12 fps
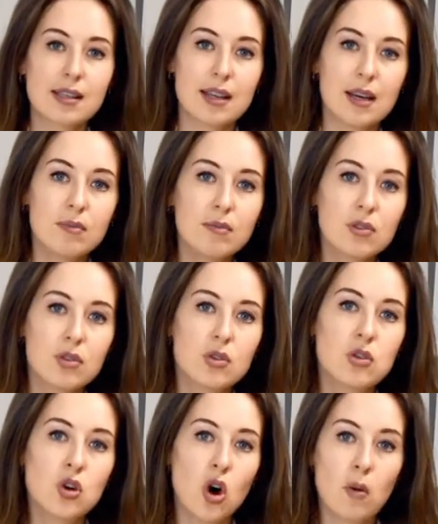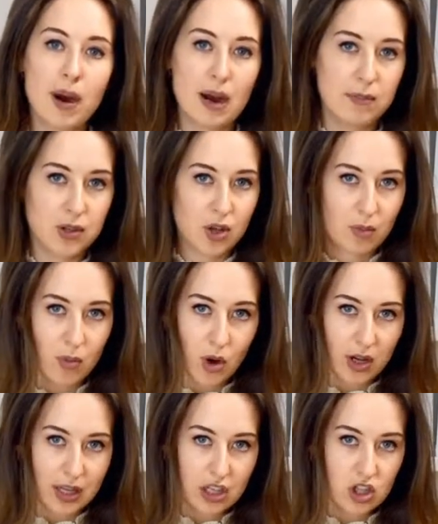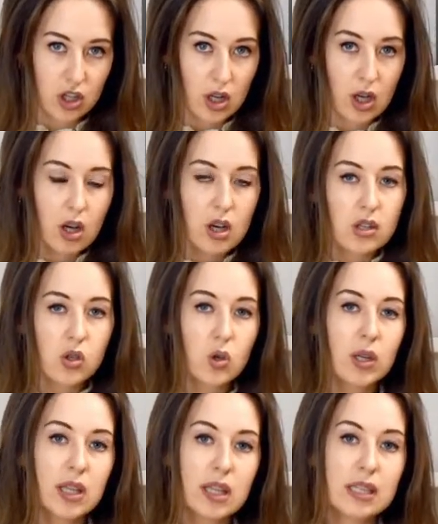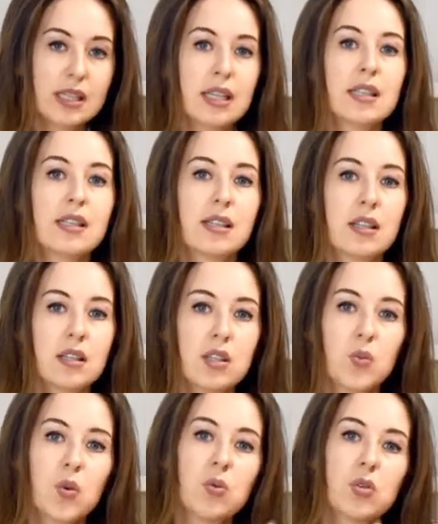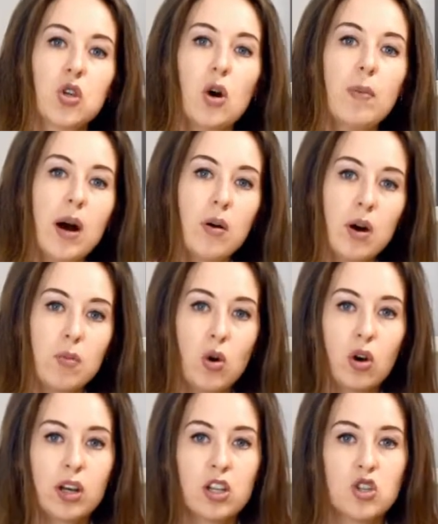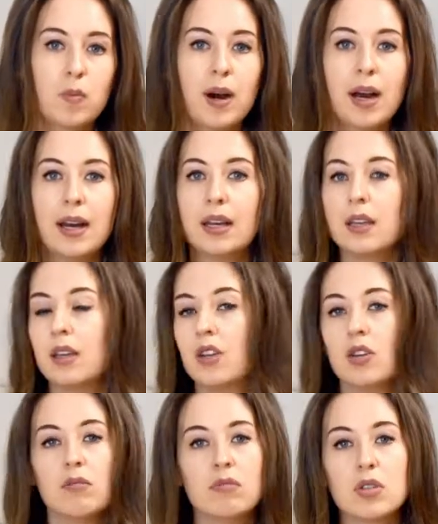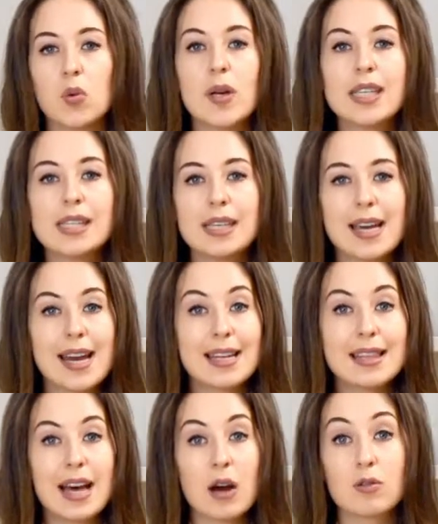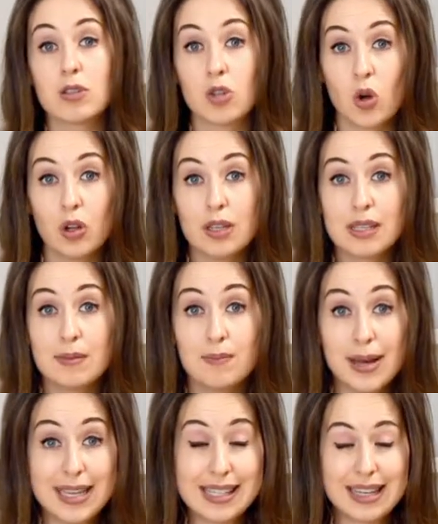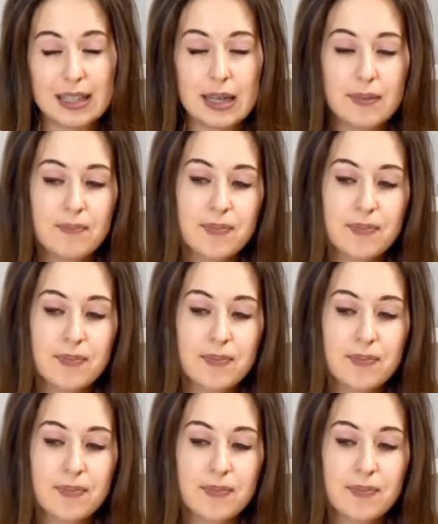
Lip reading: them to top up your mortgage. So in this instance, we would top our mortgage by, $28,000 basically.